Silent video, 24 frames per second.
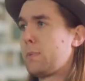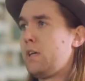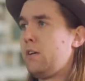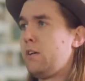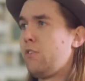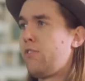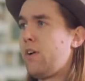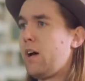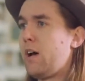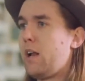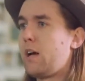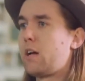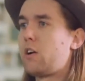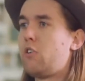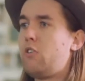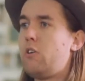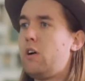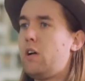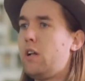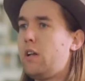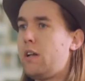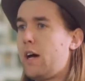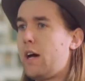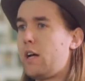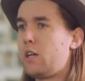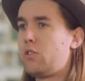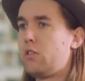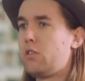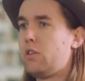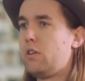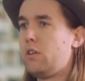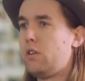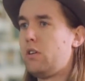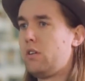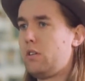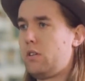it felt like a real
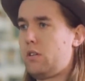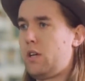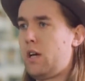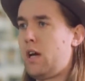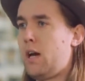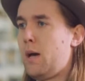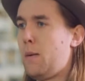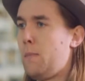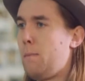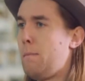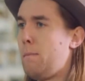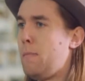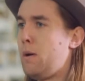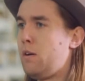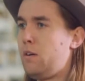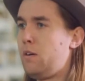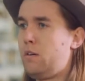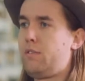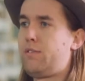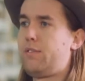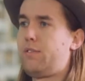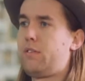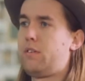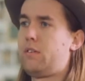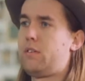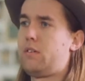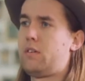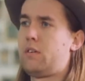natural move,